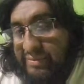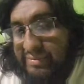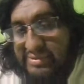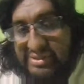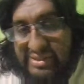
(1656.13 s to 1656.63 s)

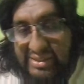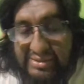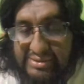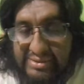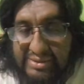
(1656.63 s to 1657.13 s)

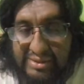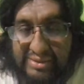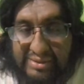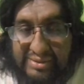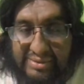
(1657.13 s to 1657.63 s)
Since
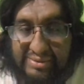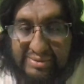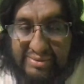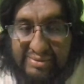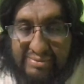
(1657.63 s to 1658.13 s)
the
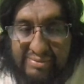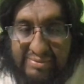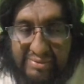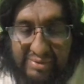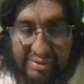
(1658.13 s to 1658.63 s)

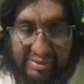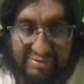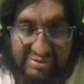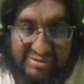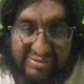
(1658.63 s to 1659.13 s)

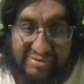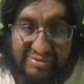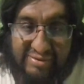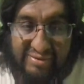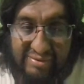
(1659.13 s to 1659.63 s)

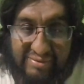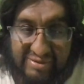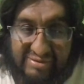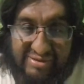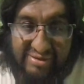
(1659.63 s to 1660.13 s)

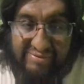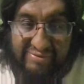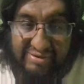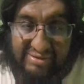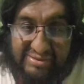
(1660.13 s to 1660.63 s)
result
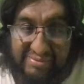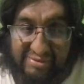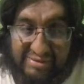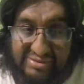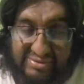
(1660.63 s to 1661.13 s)
for these
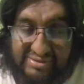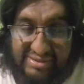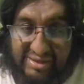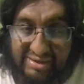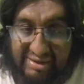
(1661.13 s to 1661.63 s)
evaluations
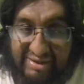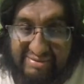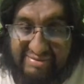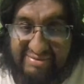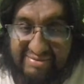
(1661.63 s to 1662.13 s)
are
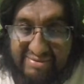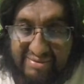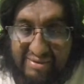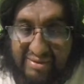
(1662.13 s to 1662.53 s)
lists,